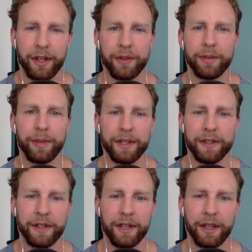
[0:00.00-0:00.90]
biggest
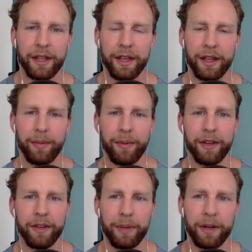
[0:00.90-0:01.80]
thing, the biggest
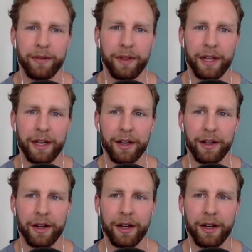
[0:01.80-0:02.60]
benefit that I got